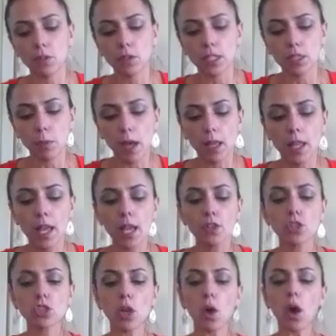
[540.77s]
those as well.
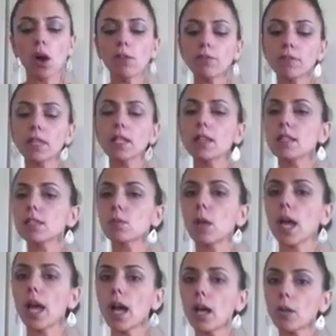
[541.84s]
So hopefully this will
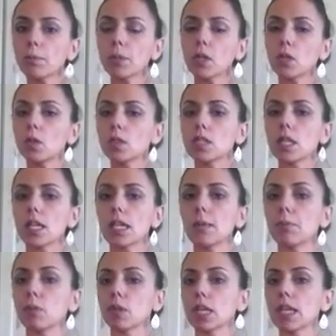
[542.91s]
help you to keep
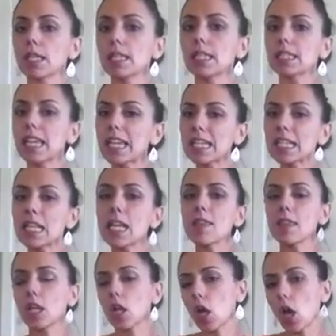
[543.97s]
your kids sane
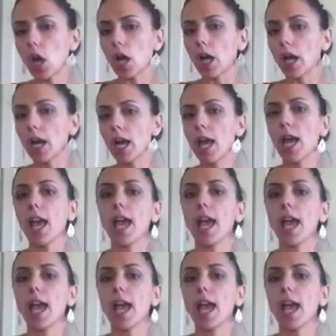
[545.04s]
in the car,